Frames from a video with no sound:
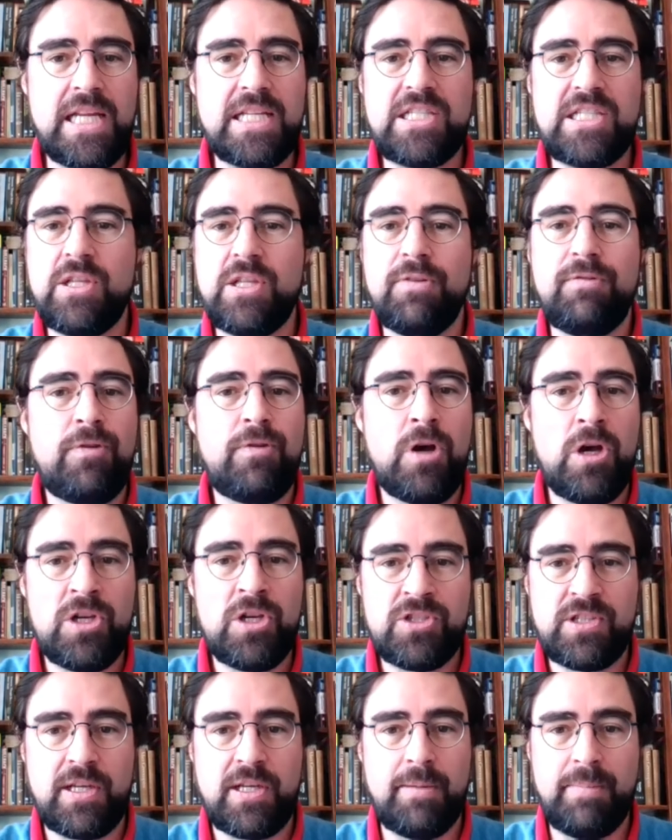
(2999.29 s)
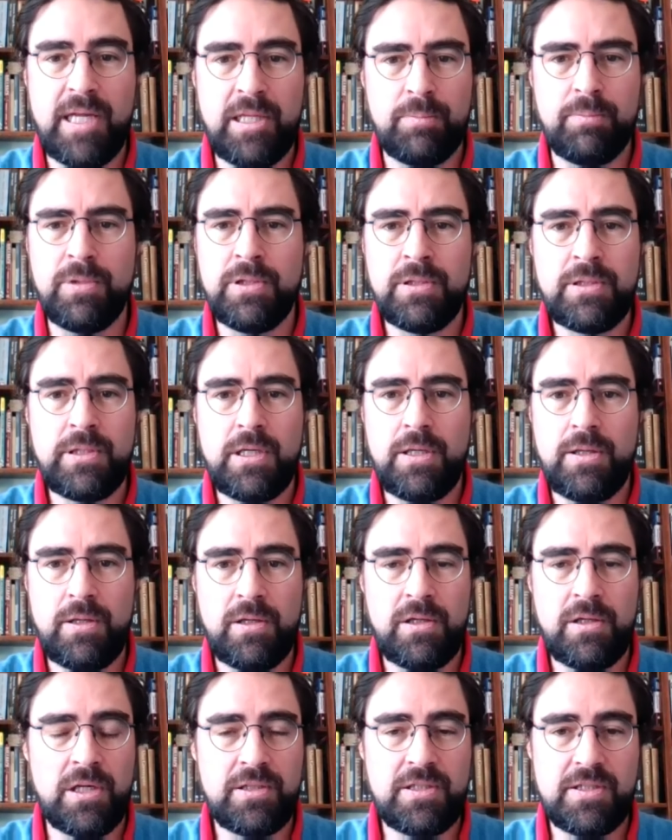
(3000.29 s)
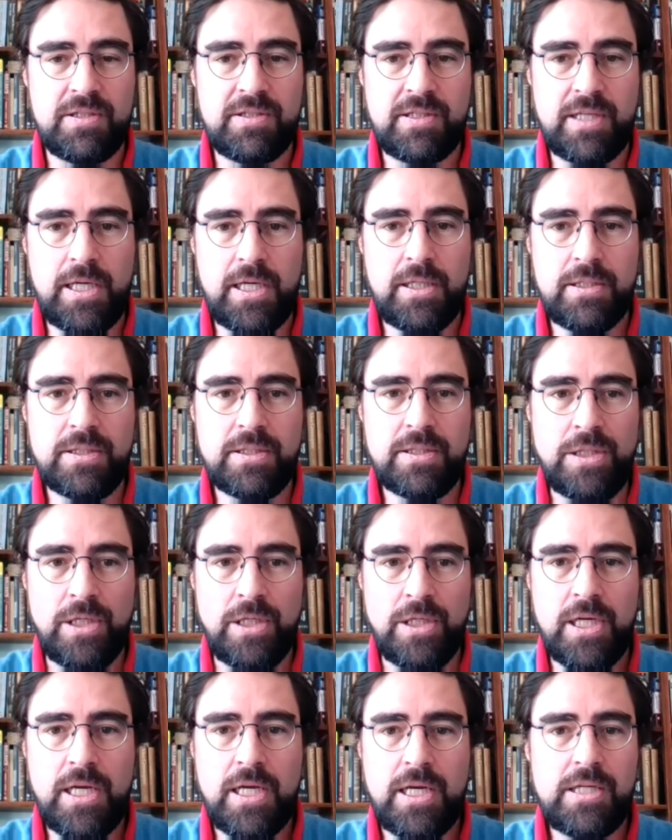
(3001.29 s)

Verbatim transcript: It's the First Amendment in the United States.